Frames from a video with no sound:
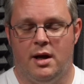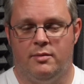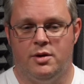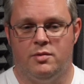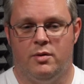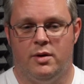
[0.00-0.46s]

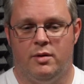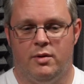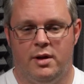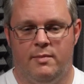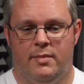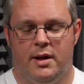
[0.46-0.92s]
I'm just wondering
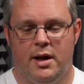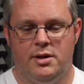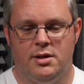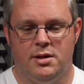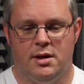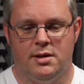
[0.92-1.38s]
what the
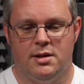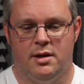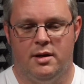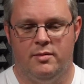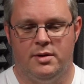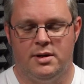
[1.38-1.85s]
implications are.
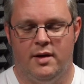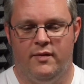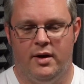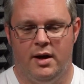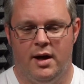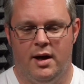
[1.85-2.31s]
So I was
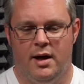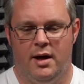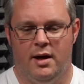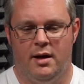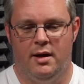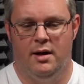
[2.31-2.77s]
having
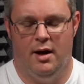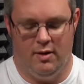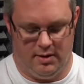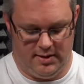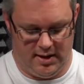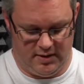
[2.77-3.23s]
I
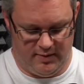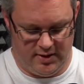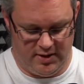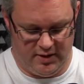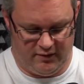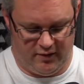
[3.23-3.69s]
got a text
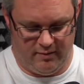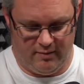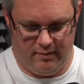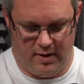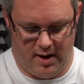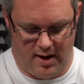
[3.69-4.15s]
message
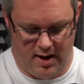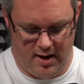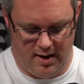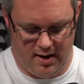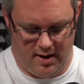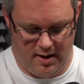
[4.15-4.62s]
from
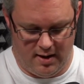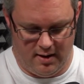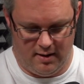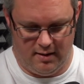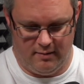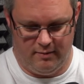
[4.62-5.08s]
a
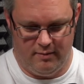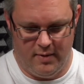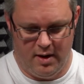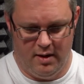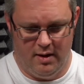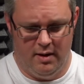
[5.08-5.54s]

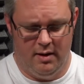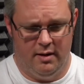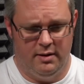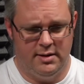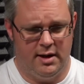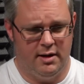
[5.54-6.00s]

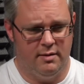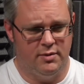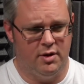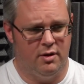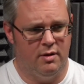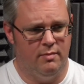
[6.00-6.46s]

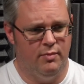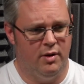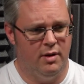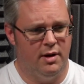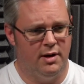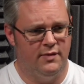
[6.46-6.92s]
Telecoms.com
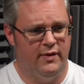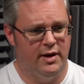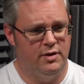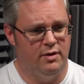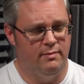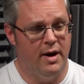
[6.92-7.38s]
podcast
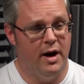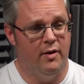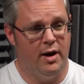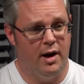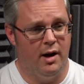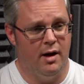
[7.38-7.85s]
veteran,
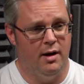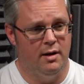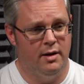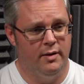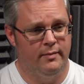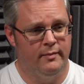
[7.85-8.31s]
Mary
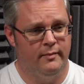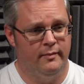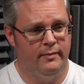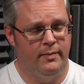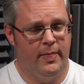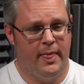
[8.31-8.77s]
Clark,
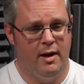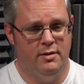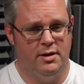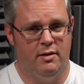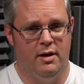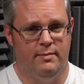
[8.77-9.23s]

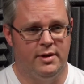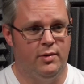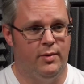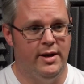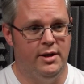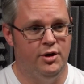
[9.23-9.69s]
who's currently
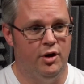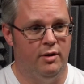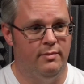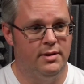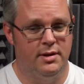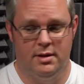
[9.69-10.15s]
between
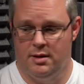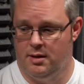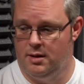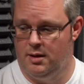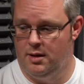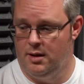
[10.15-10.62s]
jobs,
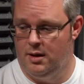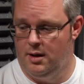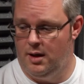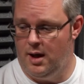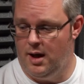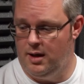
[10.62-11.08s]

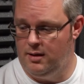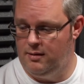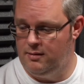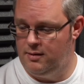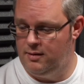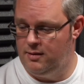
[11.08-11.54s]
and
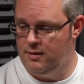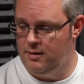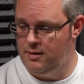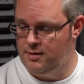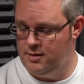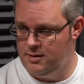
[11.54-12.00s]

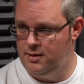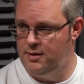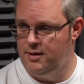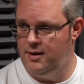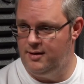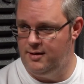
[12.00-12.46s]

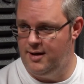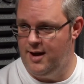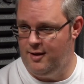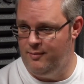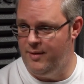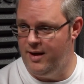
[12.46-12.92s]
your
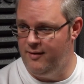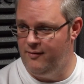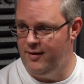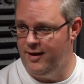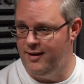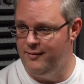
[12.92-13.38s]
helmet
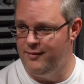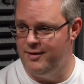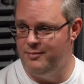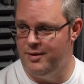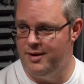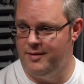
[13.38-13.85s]
fell
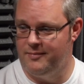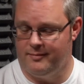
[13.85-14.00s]
over. Yeah.